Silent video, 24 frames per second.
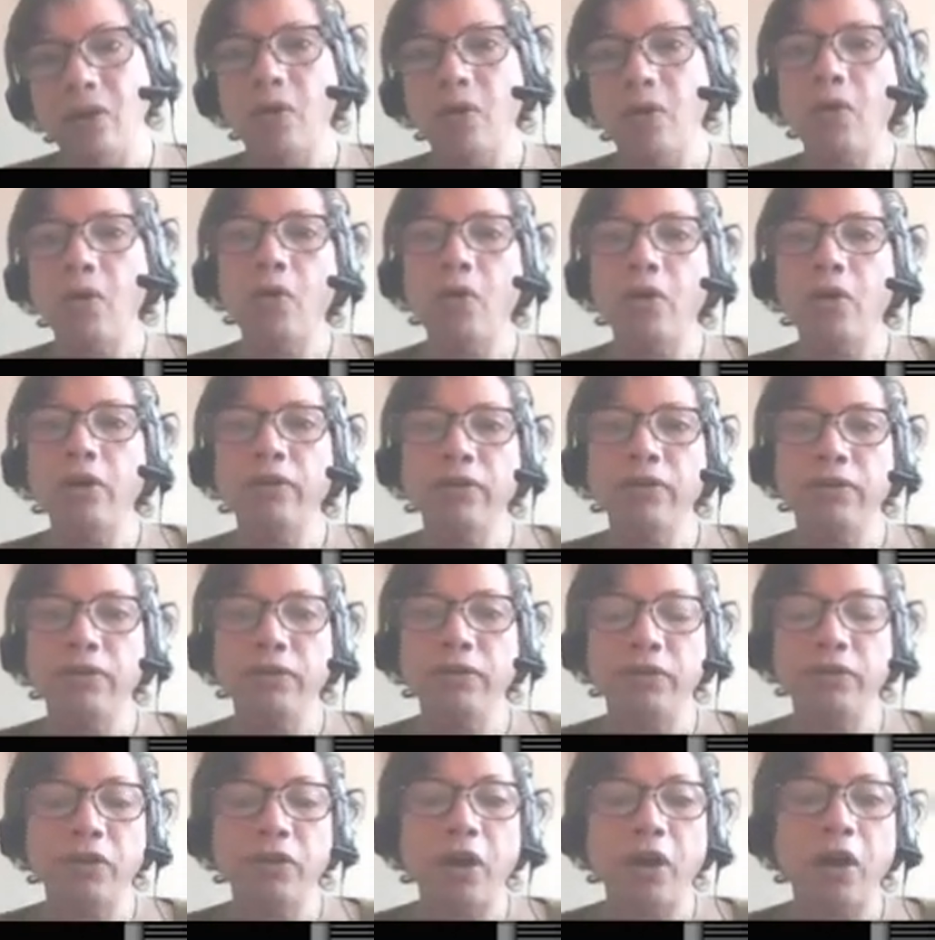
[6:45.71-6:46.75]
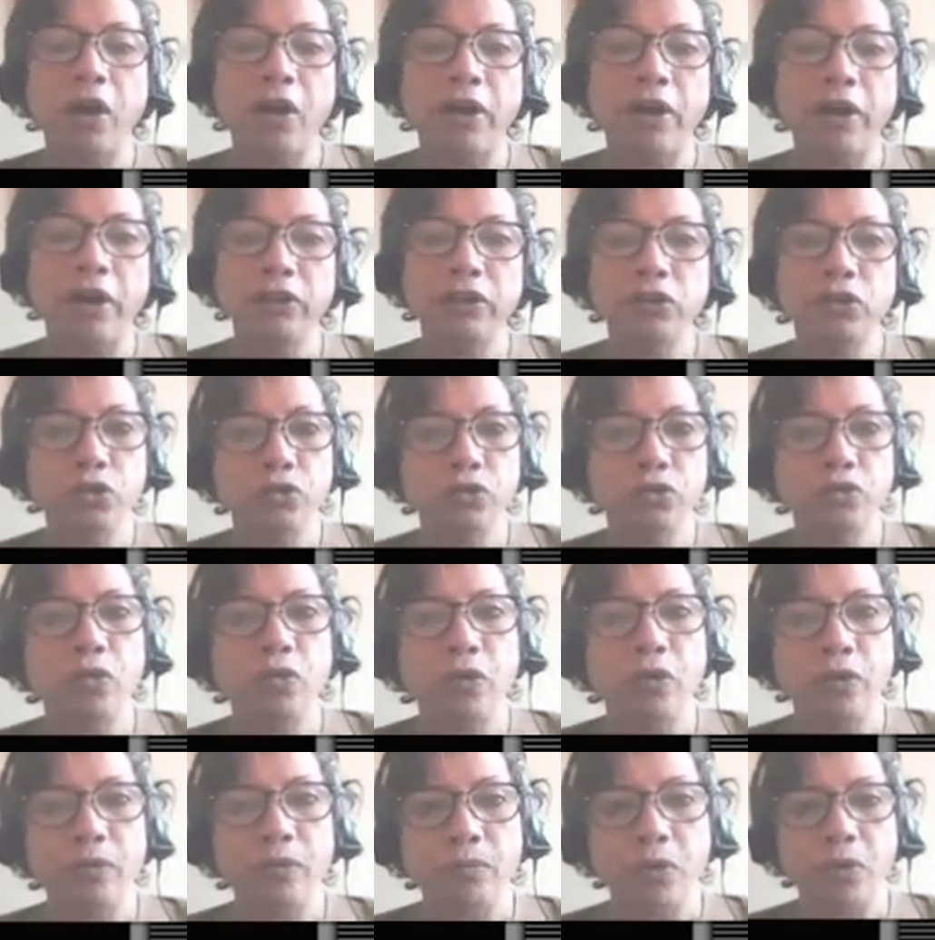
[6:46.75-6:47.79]
or there are 2
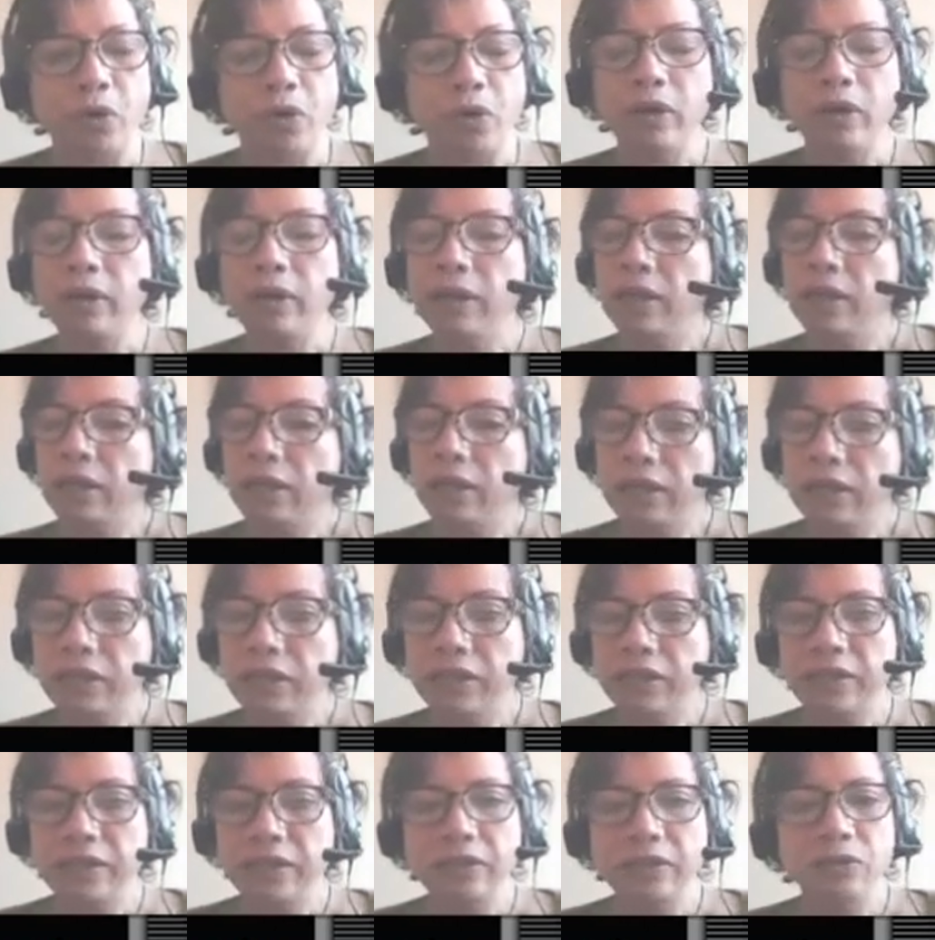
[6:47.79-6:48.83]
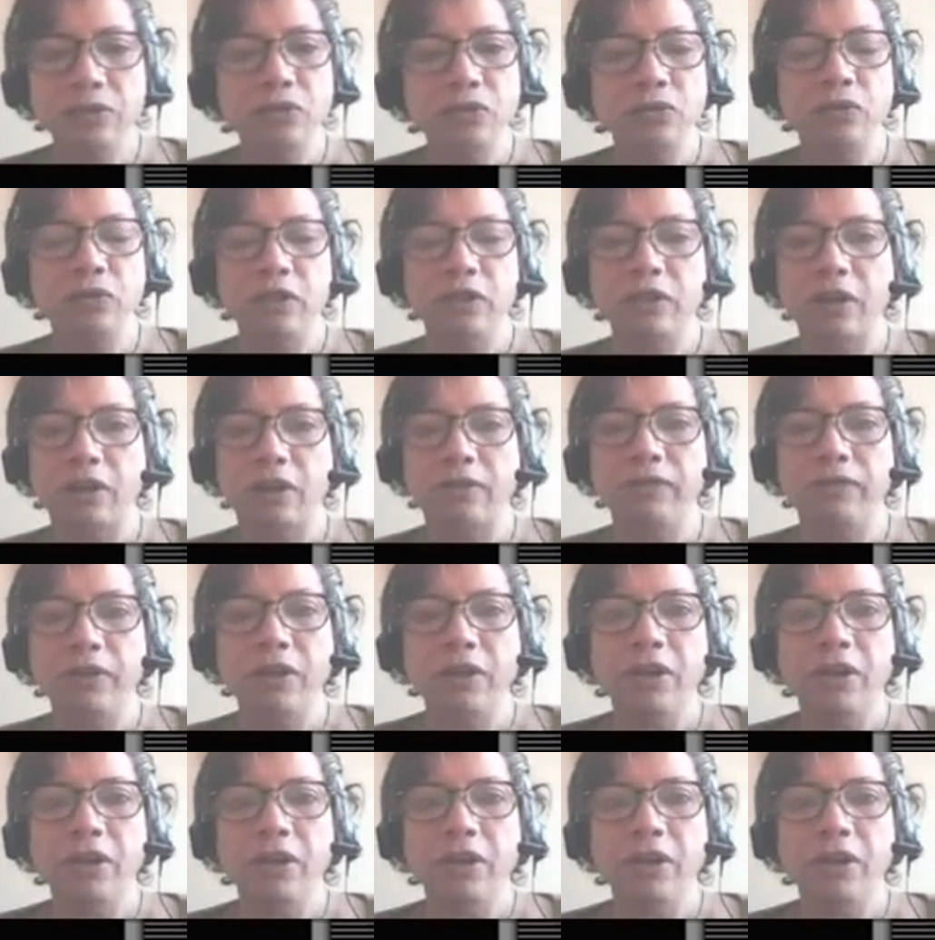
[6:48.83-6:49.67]
or more, is good enough.